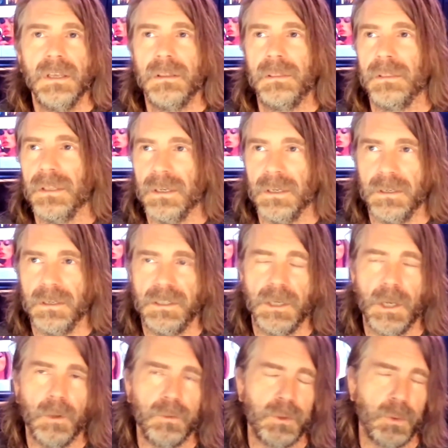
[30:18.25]

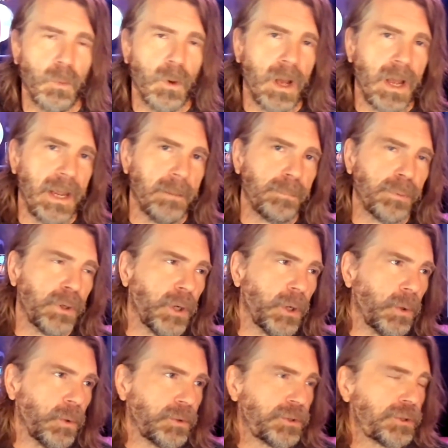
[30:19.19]
do I
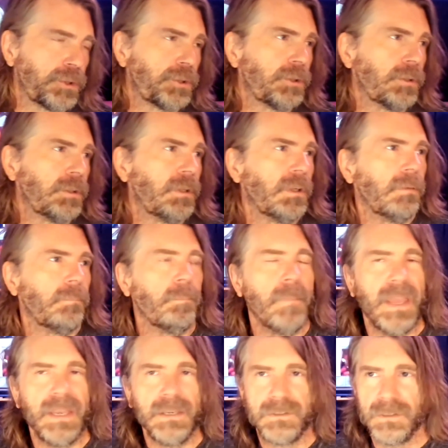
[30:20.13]
approach
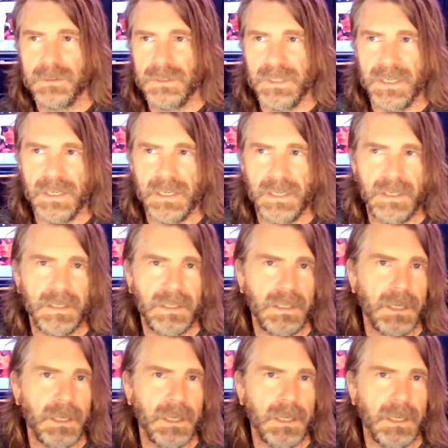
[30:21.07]
mentally,